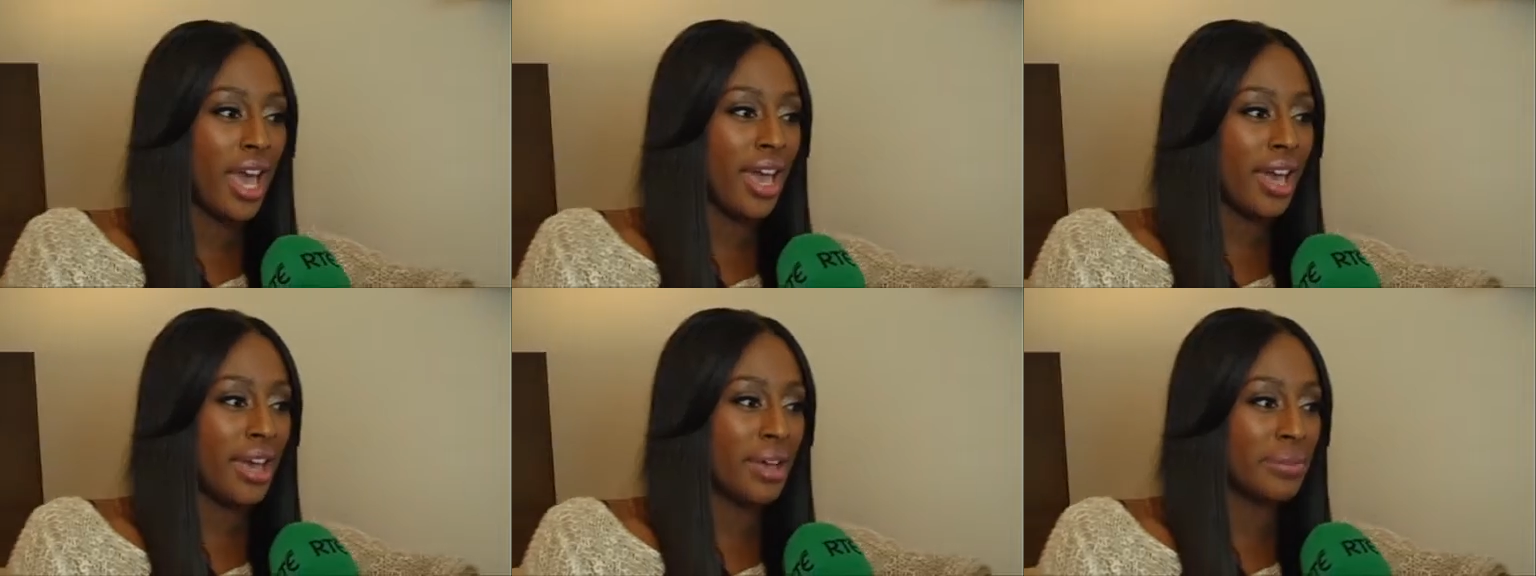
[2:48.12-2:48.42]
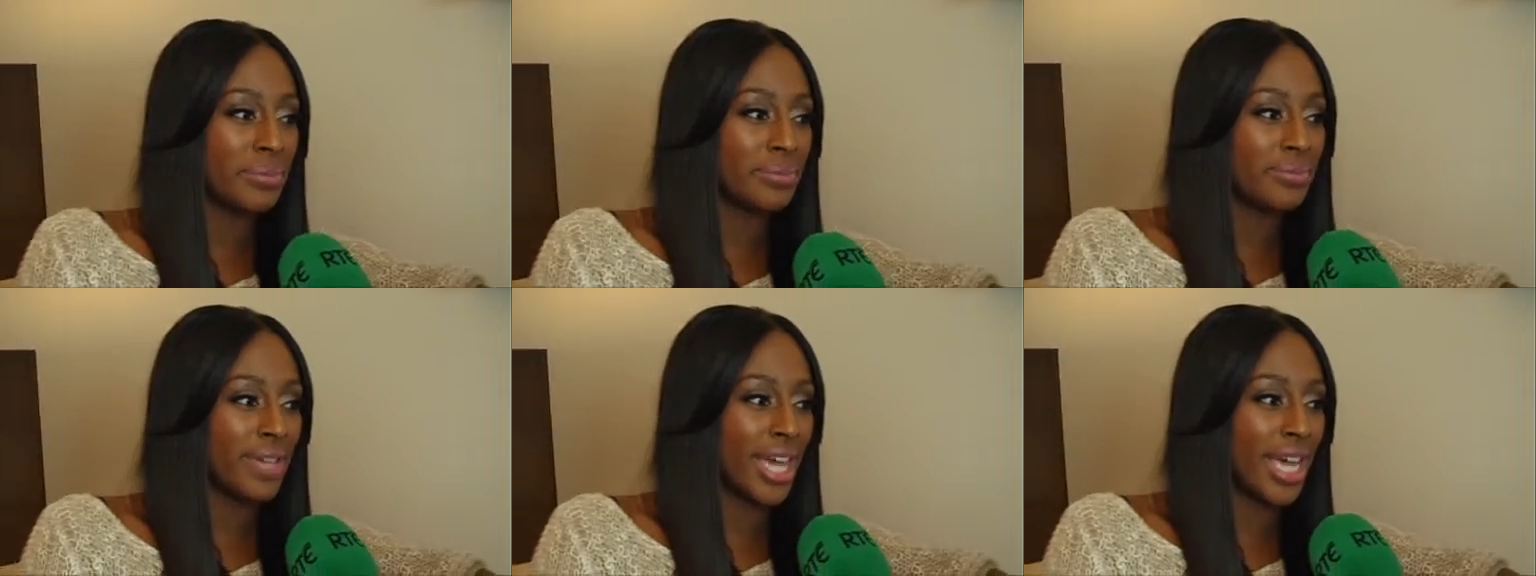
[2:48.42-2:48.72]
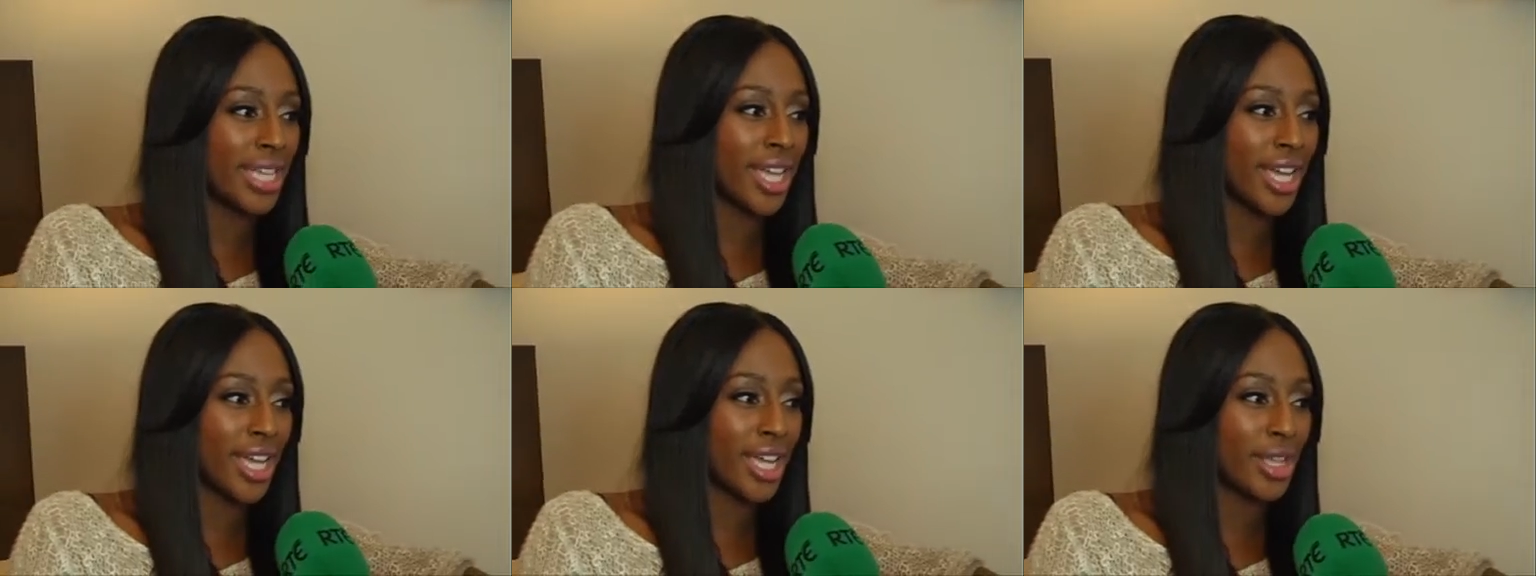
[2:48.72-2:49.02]
um,
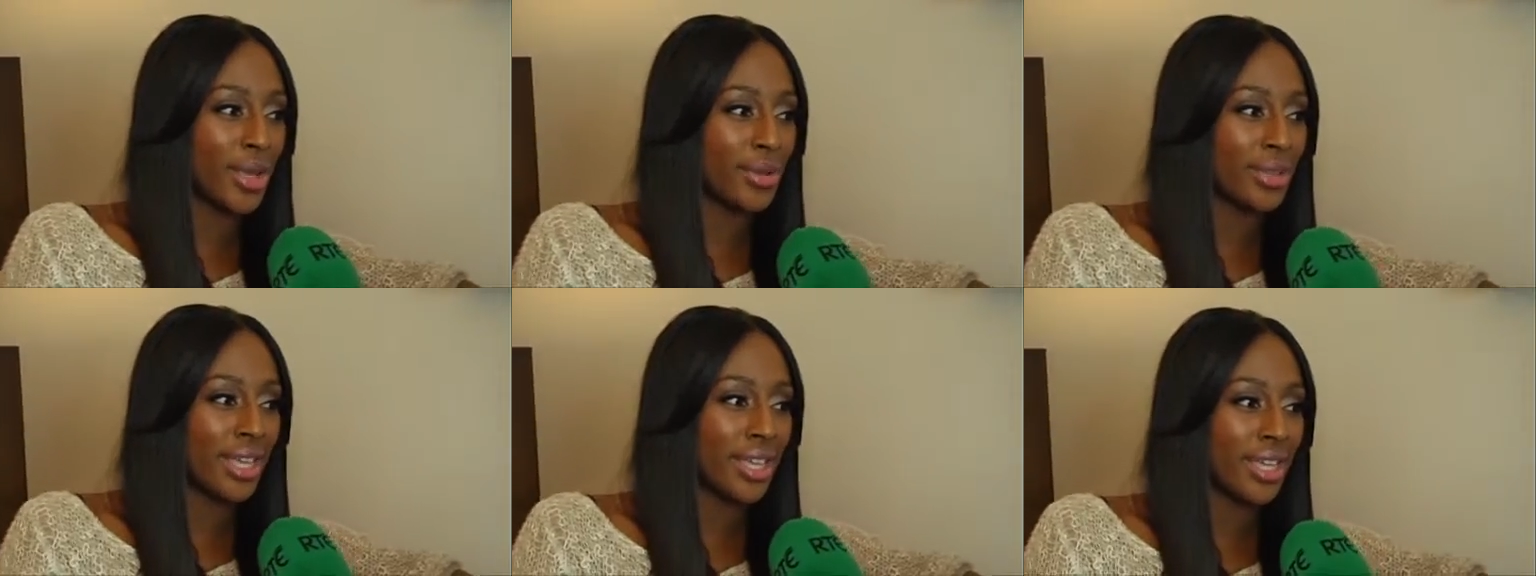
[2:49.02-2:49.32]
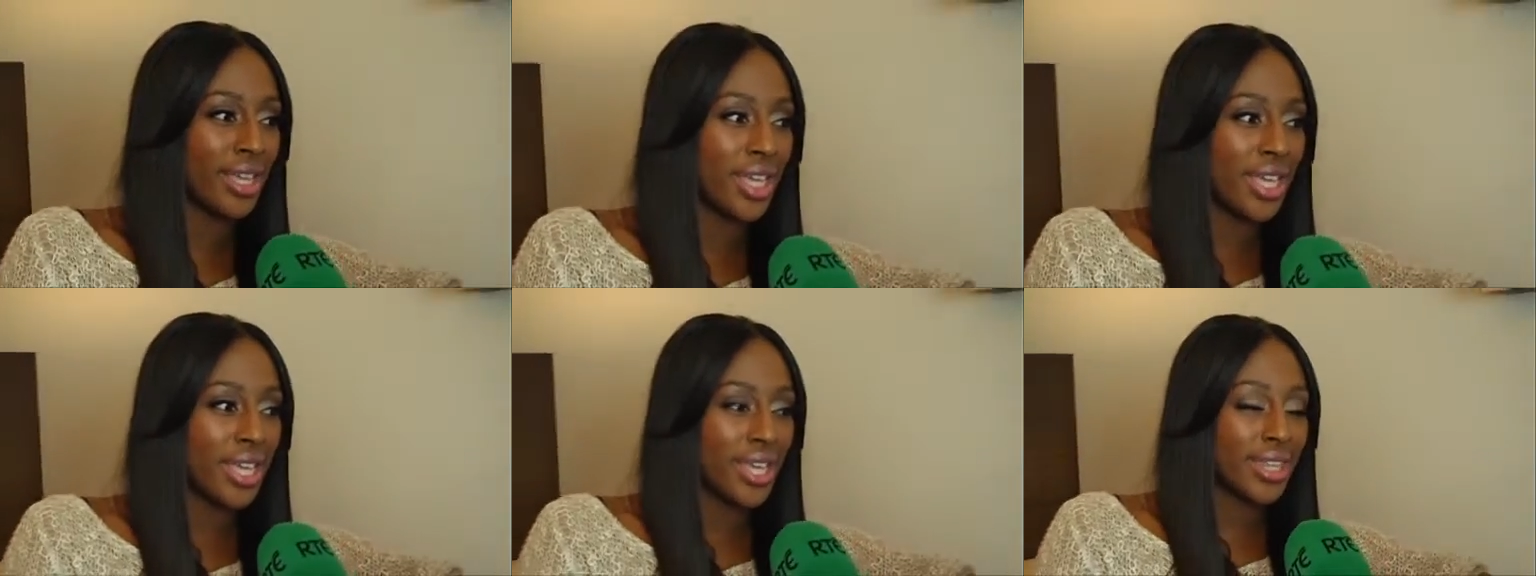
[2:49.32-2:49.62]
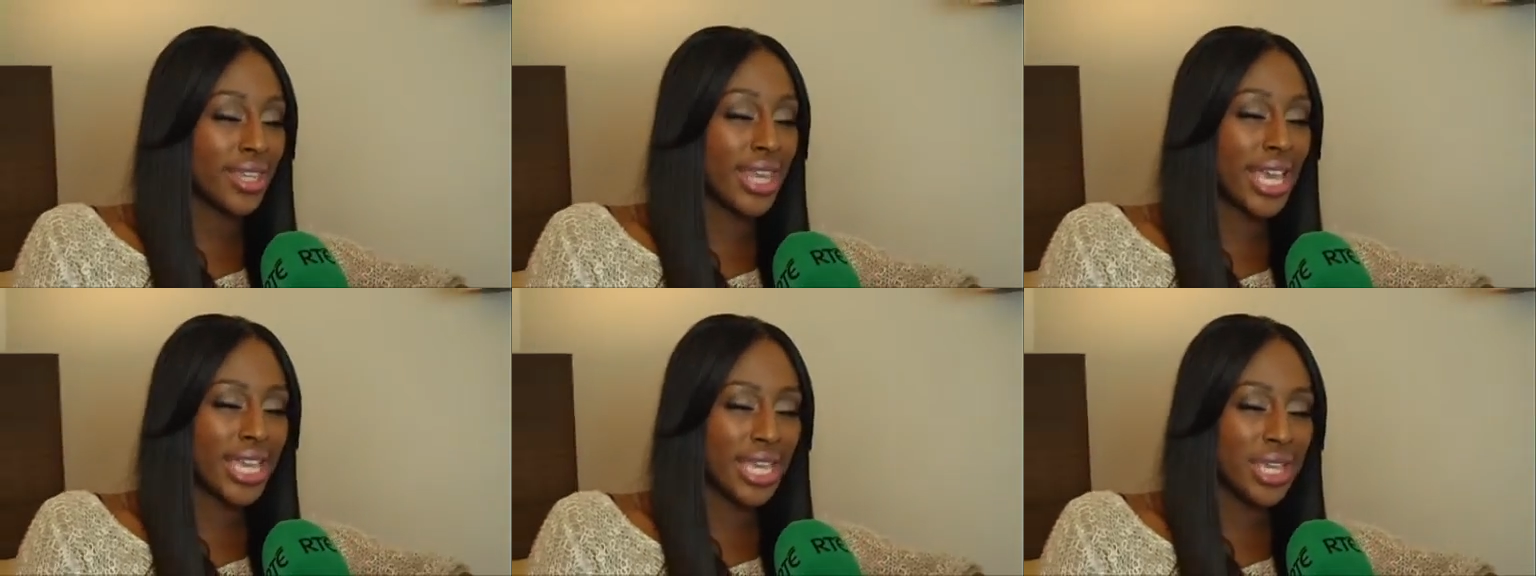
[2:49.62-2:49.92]
and I could only
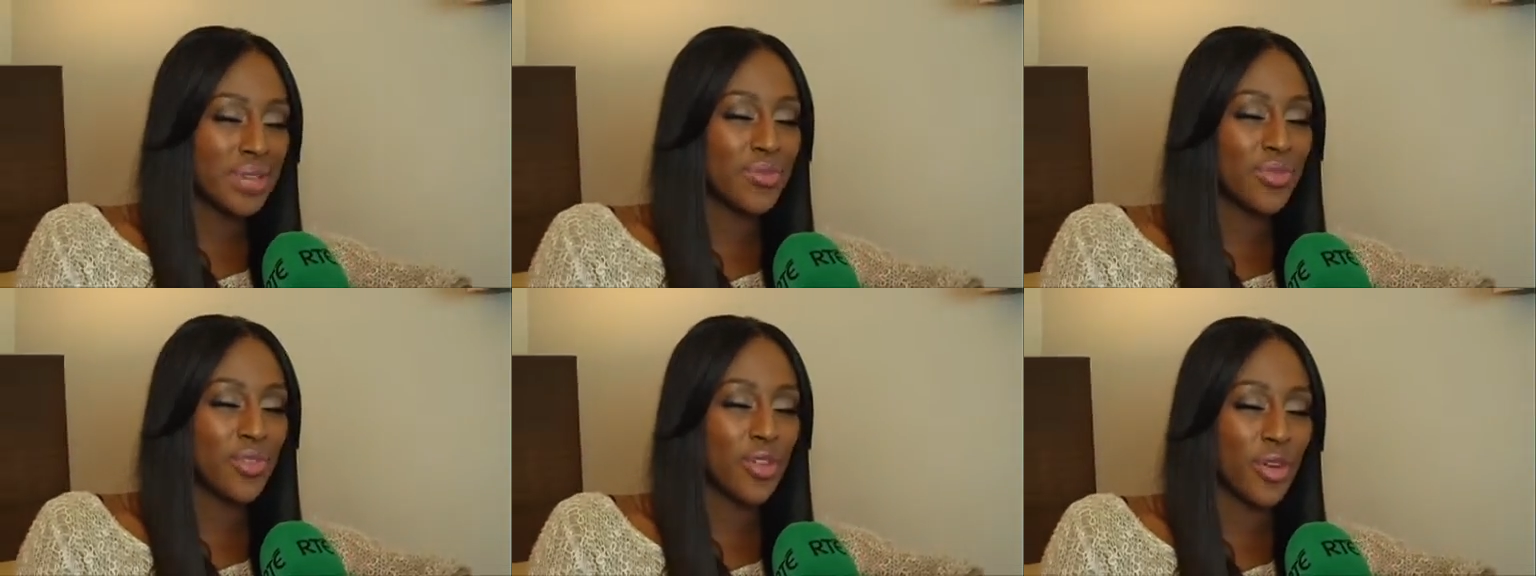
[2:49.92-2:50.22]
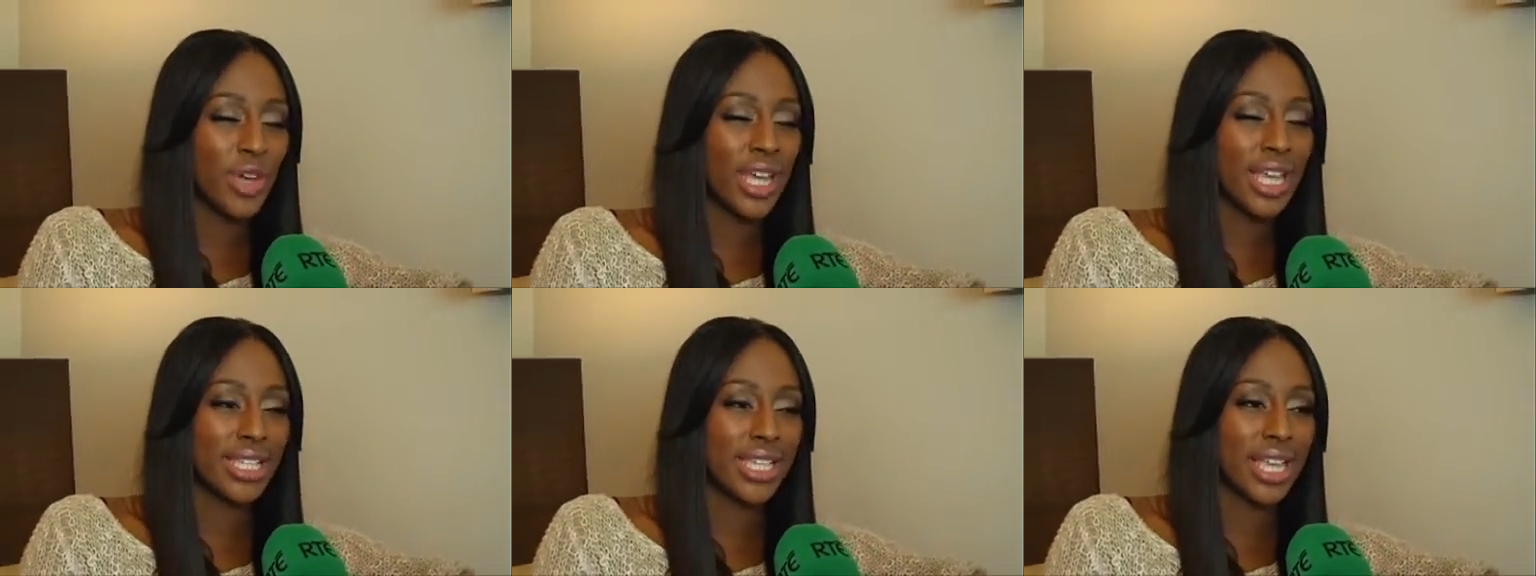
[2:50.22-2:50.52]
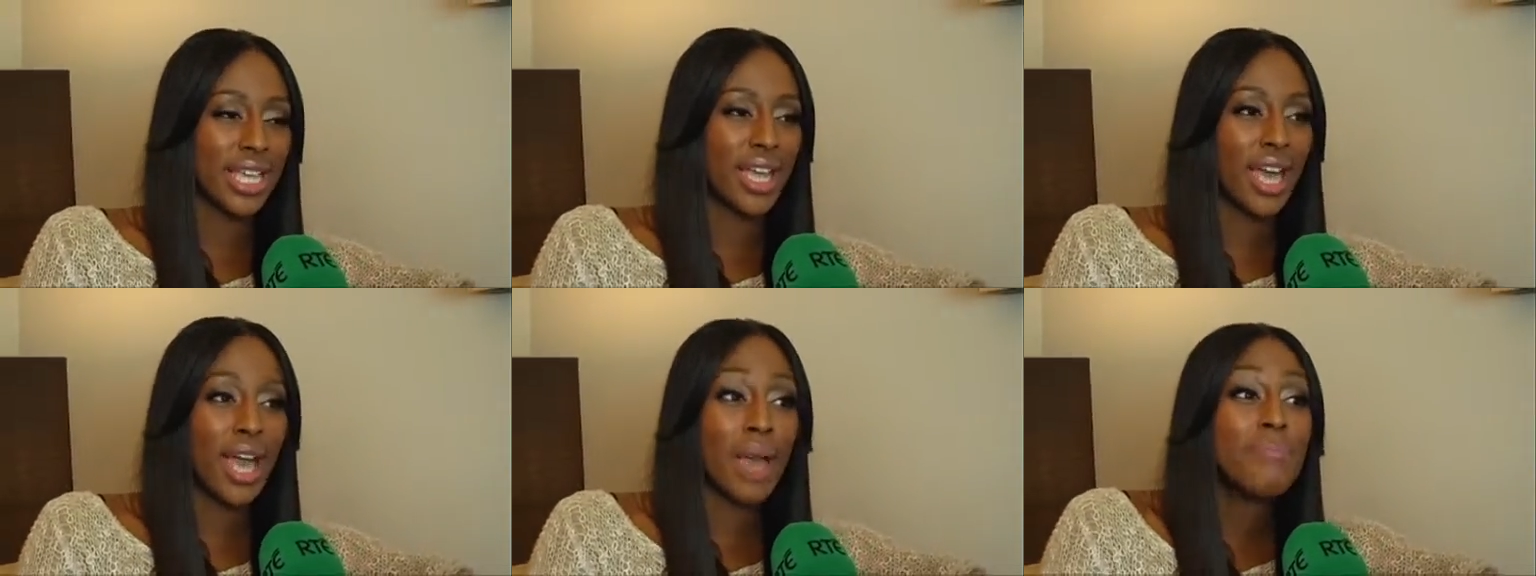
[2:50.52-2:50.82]
thank him for his